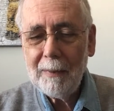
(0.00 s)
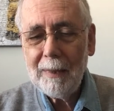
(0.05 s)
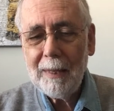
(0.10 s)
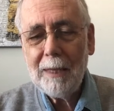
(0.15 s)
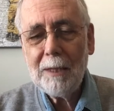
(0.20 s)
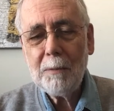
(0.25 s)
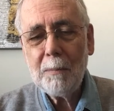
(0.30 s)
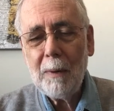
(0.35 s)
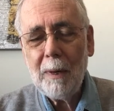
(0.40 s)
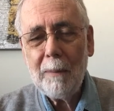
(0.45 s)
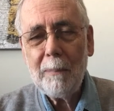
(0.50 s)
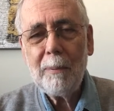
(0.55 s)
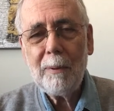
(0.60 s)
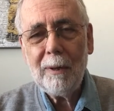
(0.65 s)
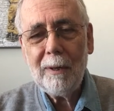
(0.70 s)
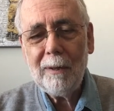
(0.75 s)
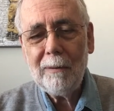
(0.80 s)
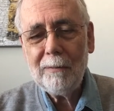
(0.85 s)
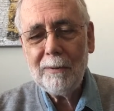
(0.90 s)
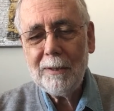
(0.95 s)
That's my
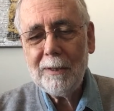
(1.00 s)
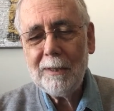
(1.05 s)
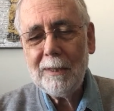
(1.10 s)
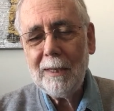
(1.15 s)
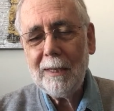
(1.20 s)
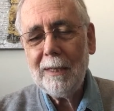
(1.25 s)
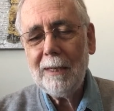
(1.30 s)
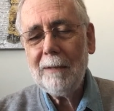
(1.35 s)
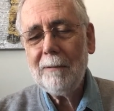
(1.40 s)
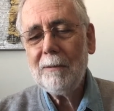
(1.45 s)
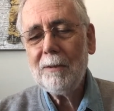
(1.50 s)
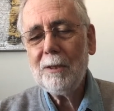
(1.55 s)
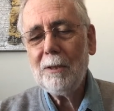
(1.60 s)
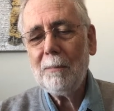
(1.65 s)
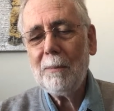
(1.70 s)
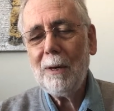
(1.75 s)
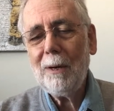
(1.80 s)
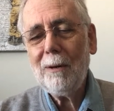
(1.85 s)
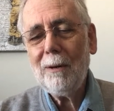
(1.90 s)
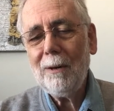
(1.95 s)
prayer for today.
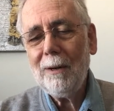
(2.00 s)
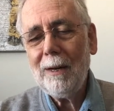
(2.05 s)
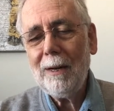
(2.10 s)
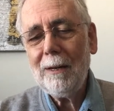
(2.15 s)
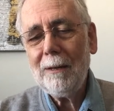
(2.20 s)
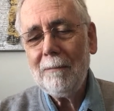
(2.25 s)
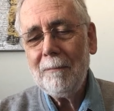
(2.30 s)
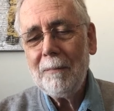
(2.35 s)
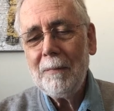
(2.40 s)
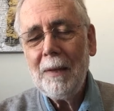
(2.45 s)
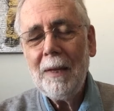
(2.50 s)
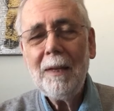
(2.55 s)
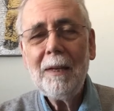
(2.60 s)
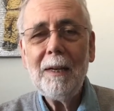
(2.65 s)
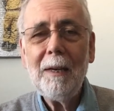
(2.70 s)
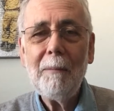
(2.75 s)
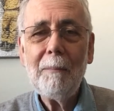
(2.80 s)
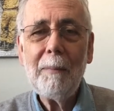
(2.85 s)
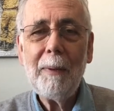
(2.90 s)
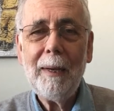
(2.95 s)
Tomorrow I'll
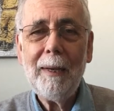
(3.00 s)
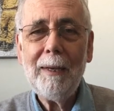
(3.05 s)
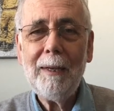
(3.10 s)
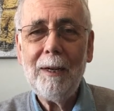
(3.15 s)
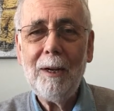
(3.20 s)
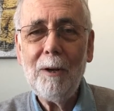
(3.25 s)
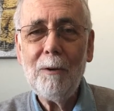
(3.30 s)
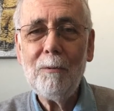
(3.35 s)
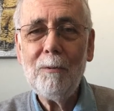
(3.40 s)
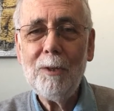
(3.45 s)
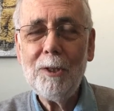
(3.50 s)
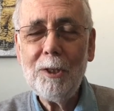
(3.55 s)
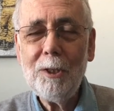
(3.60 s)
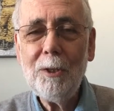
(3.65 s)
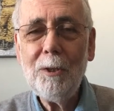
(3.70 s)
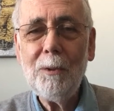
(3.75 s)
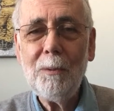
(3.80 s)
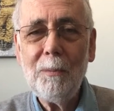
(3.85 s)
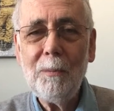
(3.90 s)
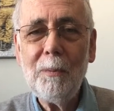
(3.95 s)
come back and I'll
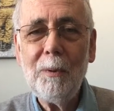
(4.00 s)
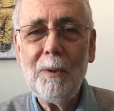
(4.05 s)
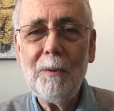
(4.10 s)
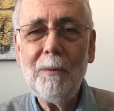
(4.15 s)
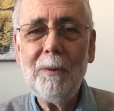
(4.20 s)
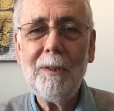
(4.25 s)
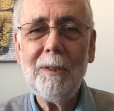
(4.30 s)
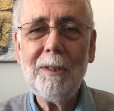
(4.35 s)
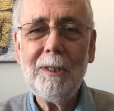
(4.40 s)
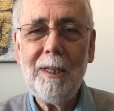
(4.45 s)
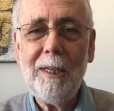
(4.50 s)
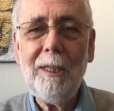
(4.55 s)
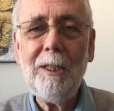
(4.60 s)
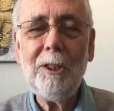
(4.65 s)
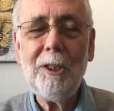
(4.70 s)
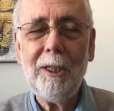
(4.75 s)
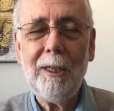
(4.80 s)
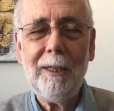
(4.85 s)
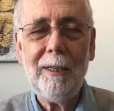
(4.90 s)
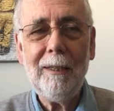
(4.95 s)
resume with the
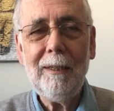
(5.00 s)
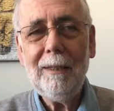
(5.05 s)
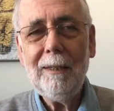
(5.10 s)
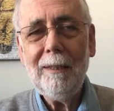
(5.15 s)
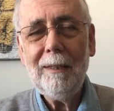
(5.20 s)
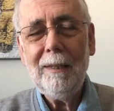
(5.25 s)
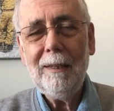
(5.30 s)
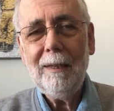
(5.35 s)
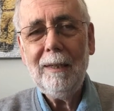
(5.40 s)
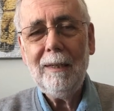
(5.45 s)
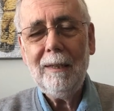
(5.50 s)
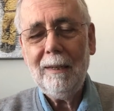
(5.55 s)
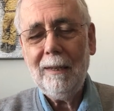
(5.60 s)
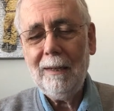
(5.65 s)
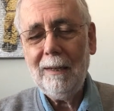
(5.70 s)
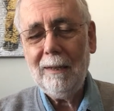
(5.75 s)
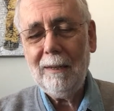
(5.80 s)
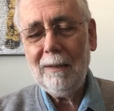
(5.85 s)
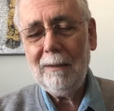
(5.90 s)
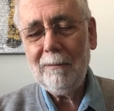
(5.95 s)
teaching
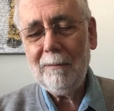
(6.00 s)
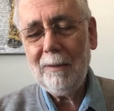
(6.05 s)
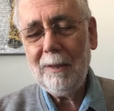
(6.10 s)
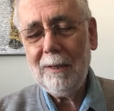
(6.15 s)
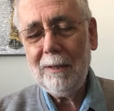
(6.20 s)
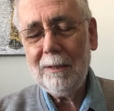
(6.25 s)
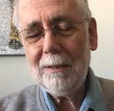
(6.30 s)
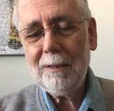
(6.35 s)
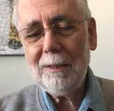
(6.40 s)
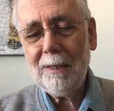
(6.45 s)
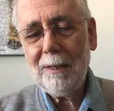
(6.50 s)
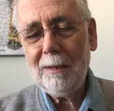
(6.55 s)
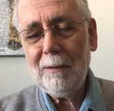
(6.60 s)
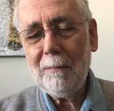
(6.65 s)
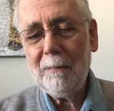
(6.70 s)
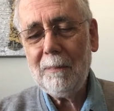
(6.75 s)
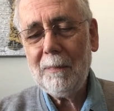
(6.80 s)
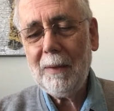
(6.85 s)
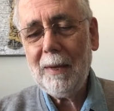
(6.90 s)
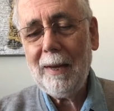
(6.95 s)
that
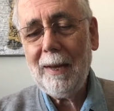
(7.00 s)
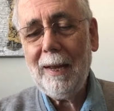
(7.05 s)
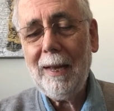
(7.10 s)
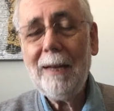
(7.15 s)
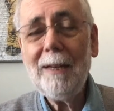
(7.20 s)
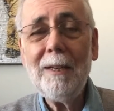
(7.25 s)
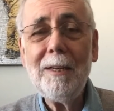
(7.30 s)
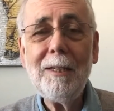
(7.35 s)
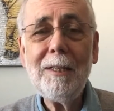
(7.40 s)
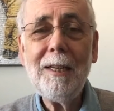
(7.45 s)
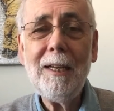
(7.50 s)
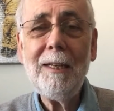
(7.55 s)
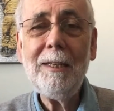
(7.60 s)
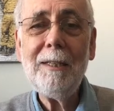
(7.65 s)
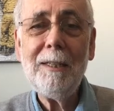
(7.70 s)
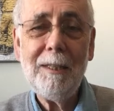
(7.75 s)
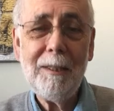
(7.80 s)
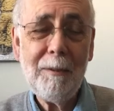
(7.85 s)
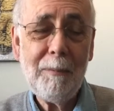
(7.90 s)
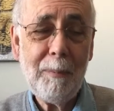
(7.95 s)
I had
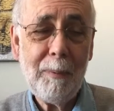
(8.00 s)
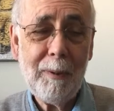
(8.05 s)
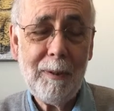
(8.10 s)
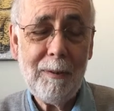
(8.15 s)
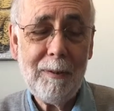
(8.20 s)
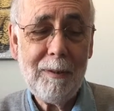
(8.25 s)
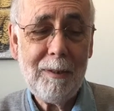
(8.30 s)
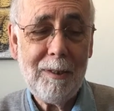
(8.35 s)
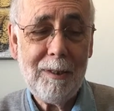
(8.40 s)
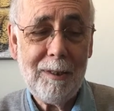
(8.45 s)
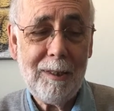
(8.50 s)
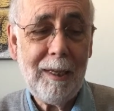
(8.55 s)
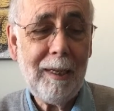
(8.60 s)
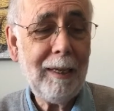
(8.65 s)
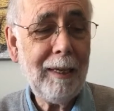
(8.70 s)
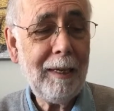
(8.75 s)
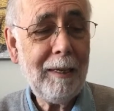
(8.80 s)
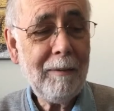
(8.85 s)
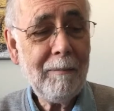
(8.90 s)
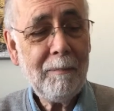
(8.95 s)
intended. But
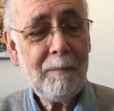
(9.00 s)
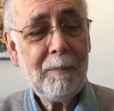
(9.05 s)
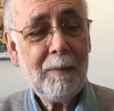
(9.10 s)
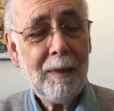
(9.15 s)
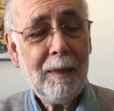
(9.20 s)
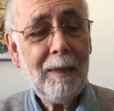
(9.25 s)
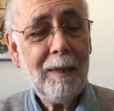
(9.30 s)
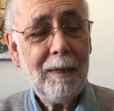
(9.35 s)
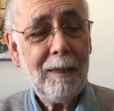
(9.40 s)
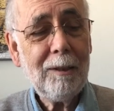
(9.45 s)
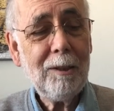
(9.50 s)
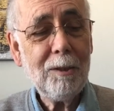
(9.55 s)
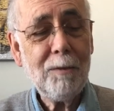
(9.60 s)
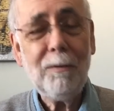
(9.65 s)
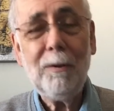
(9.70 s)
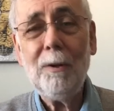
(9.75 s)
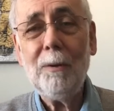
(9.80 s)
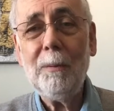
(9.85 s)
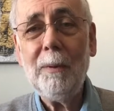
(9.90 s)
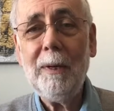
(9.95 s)
today I just
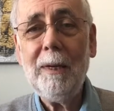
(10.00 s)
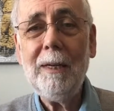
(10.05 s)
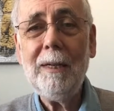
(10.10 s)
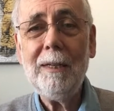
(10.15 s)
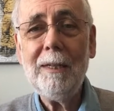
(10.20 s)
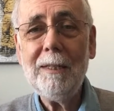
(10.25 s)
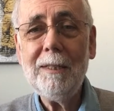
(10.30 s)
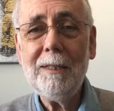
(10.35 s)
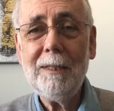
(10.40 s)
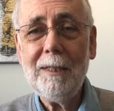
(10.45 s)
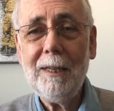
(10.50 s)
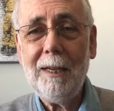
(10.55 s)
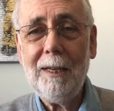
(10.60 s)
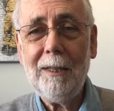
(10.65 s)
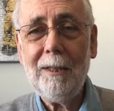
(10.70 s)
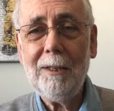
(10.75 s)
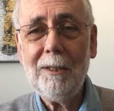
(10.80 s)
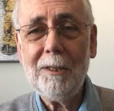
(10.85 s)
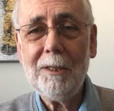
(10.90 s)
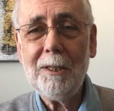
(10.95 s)
felt we needed to
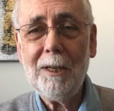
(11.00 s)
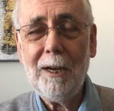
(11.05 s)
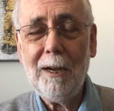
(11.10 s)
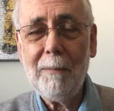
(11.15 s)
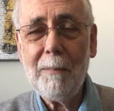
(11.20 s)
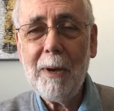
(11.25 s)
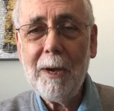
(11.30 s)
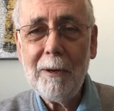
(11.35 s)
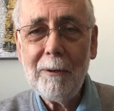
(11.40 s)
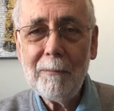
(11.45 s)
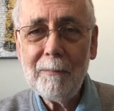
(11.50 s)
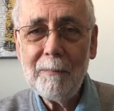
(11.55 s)
take this time out.